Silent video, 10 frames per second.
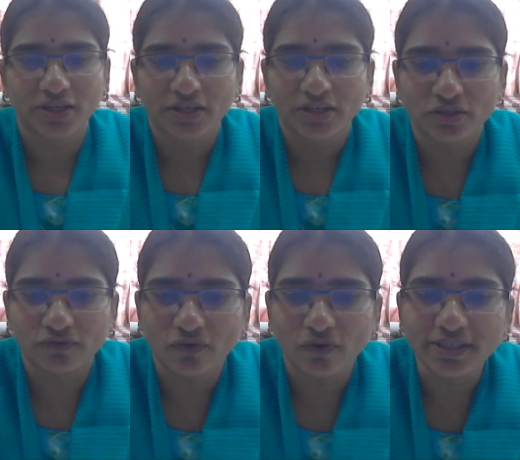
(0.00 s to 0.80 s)
So
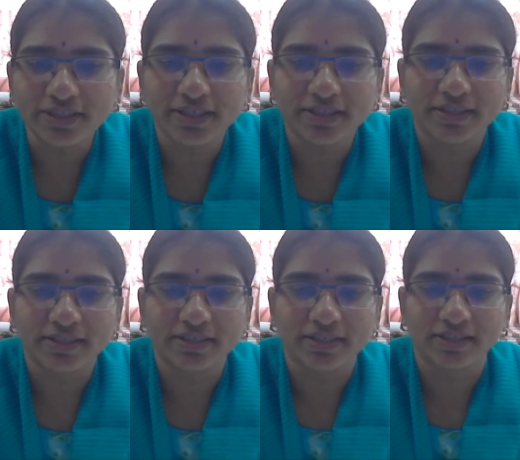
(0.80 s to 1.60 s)
phonetics
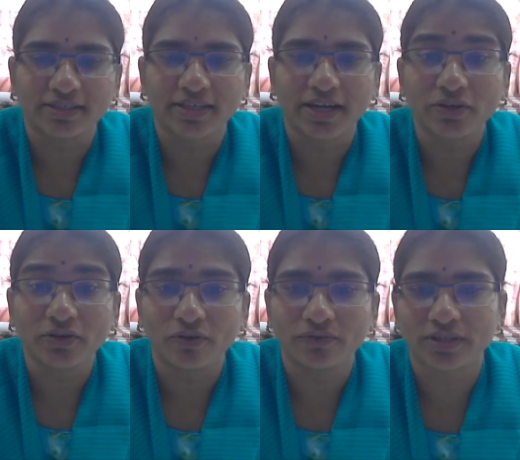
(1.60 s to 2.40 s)
is the study
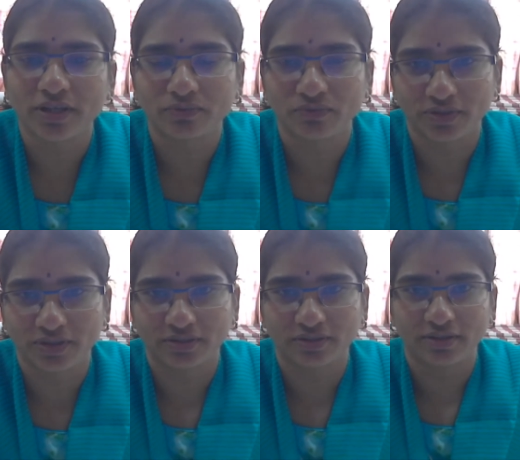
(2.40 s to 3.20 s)
of
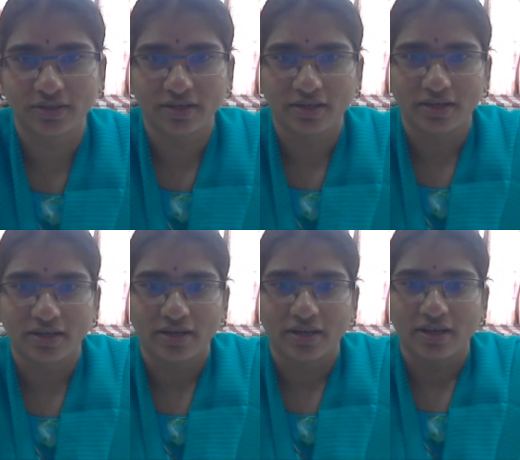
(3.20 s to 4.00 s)
sounds
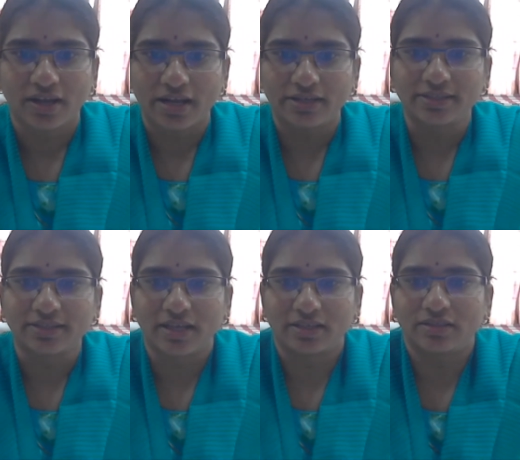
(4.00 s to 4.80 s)
and is
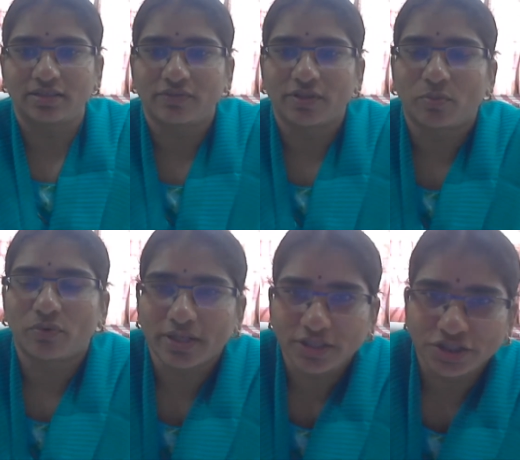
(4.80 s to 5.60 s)
concerned with the
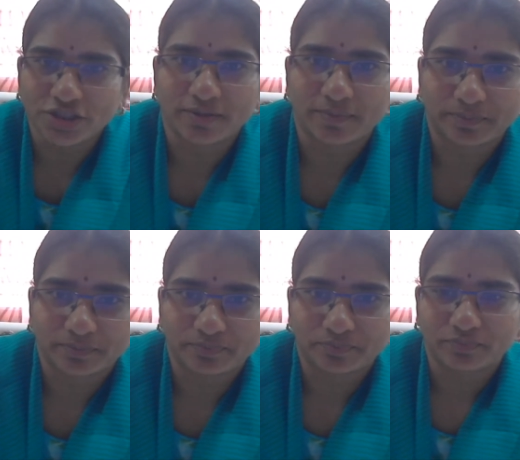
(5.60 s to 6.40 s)
production,
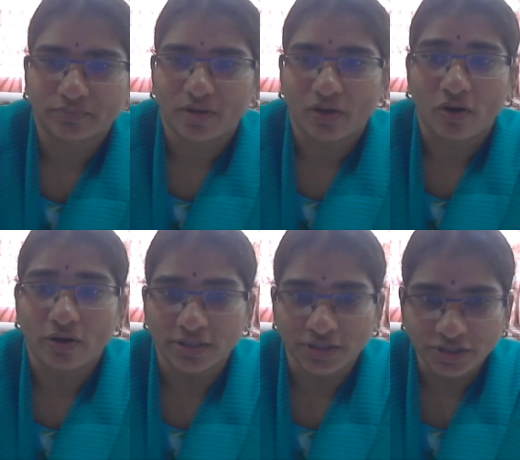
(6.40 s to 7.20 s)

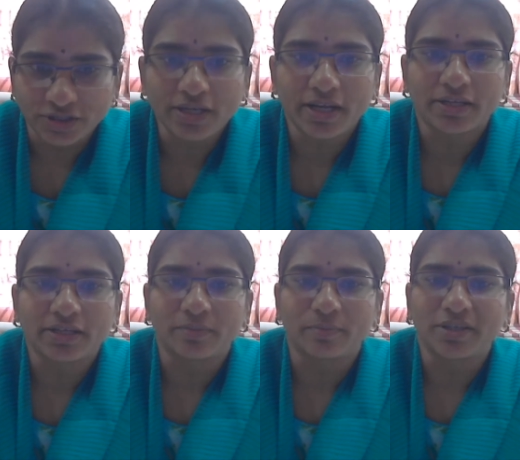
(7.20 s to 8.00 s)
audition
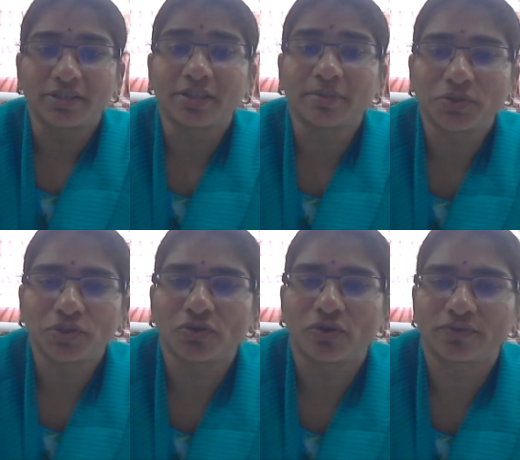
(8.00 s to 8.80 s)
and
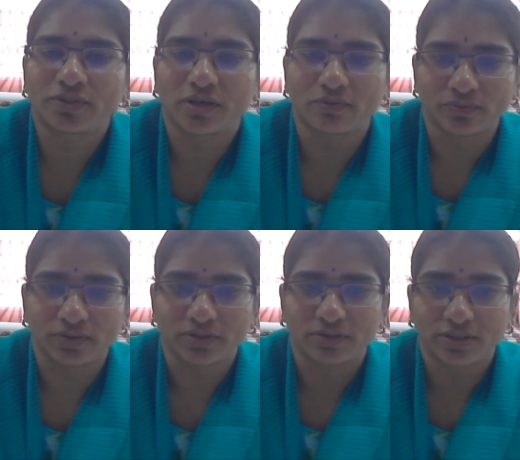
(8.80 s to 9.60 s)
perception of
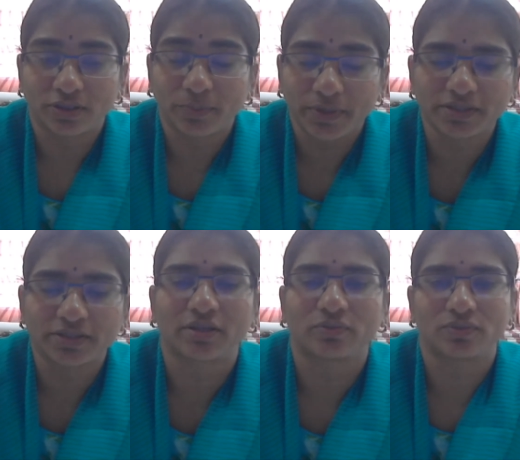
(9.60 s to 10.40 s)
sounds, speech
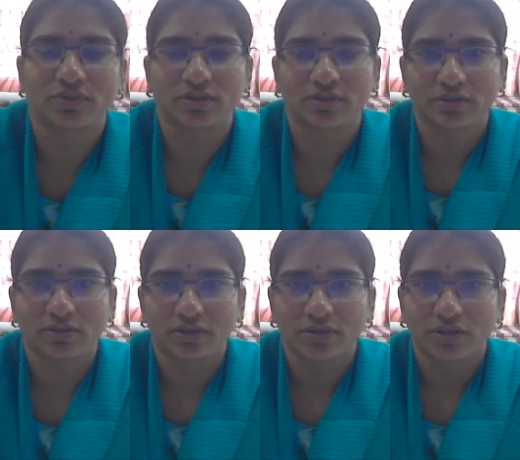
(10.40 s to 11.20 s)
sounds,
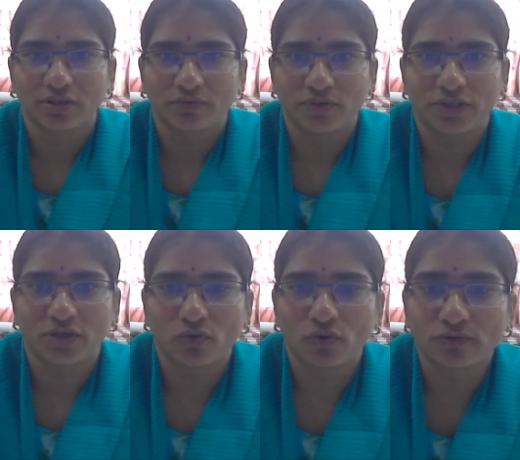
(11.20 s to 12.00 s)
which are
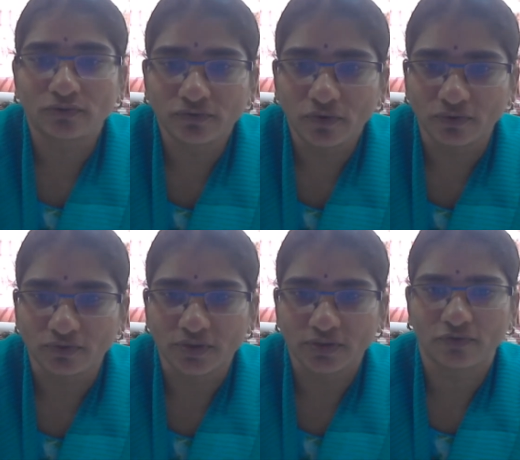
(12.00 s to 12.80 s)
called
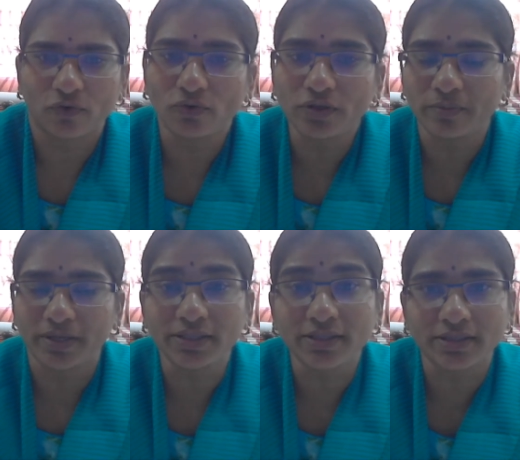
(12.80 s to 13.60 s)
phones. Phone
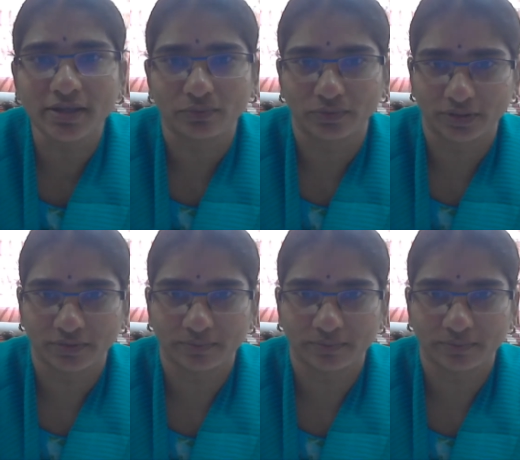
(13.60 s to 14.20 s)
means sound.